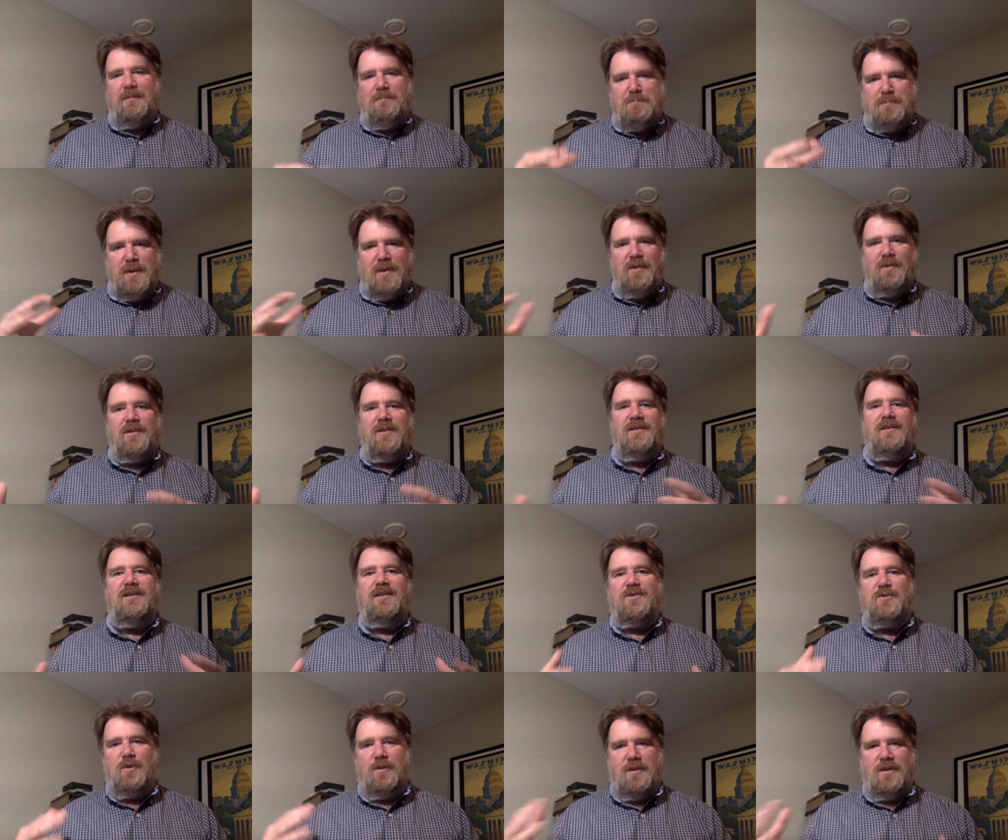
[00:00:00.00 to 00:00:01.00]
build the
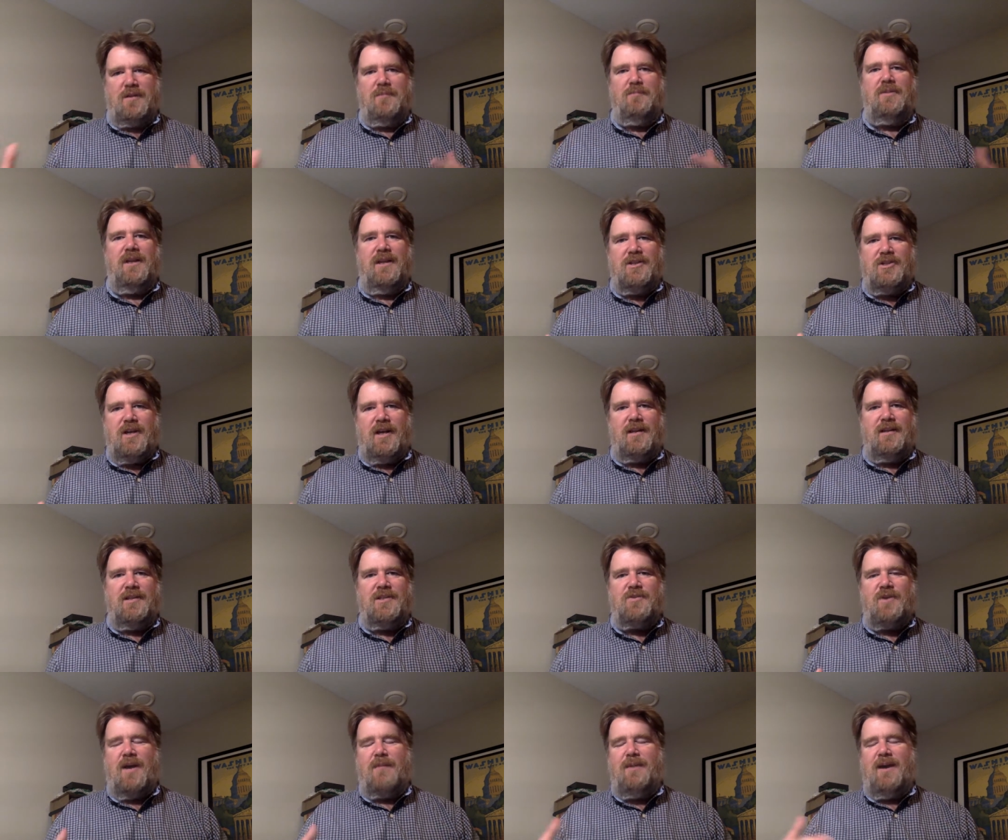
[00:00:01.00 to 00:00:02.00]
sort of the complete
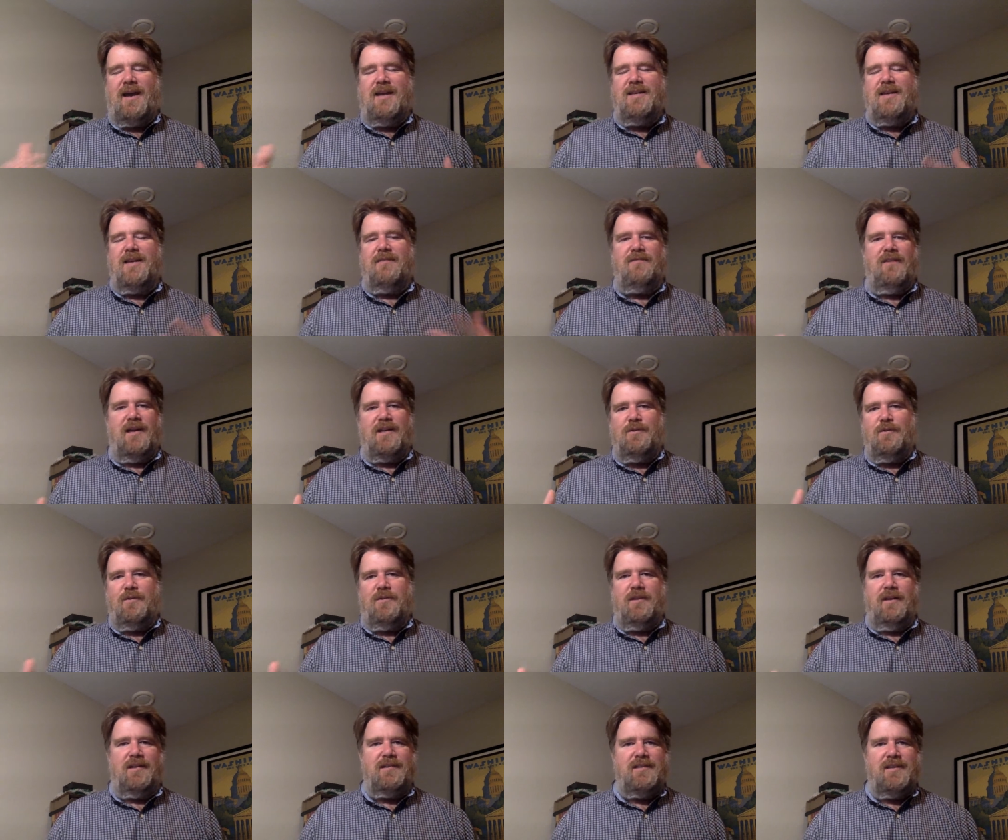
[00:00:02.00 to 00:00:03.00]
checklist, right? By identifying new
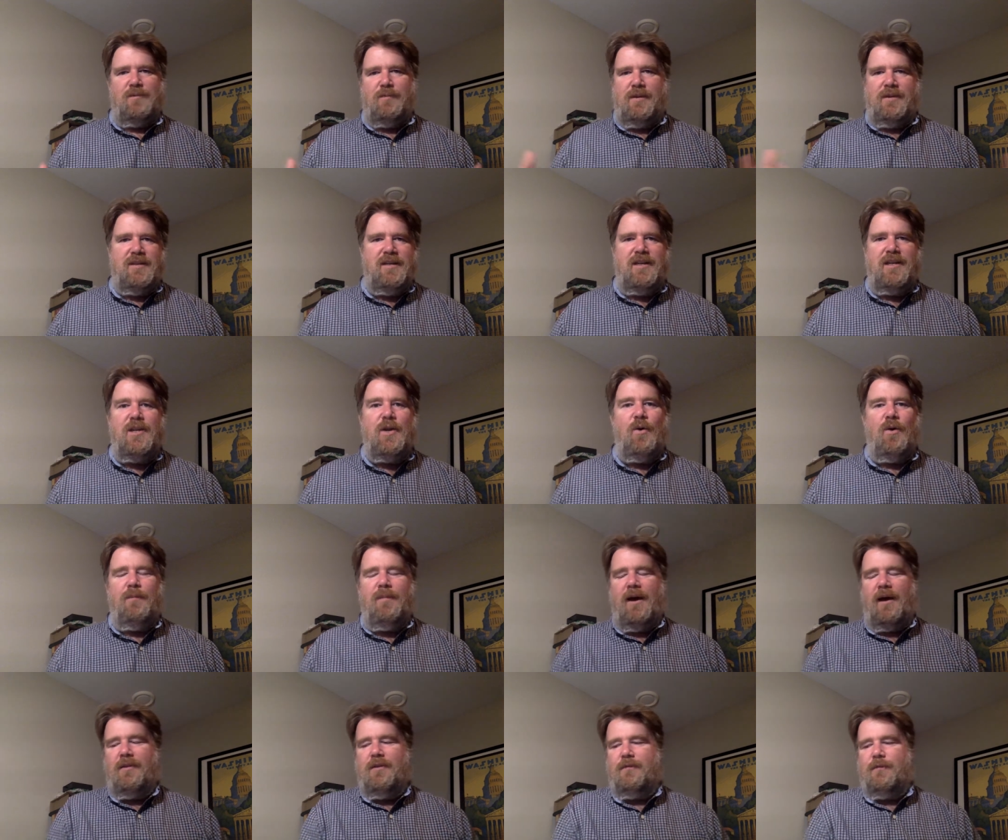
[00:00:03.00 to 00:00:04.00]
things that we didn't know
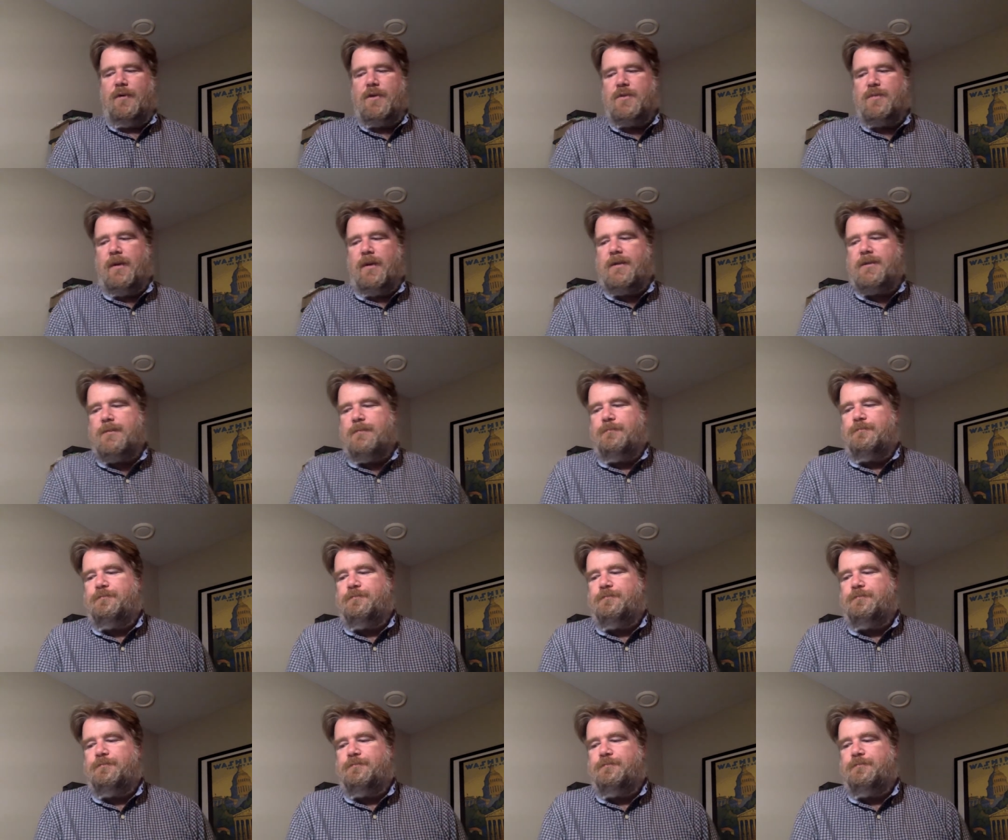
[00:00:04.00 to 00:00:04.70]
about in the first place.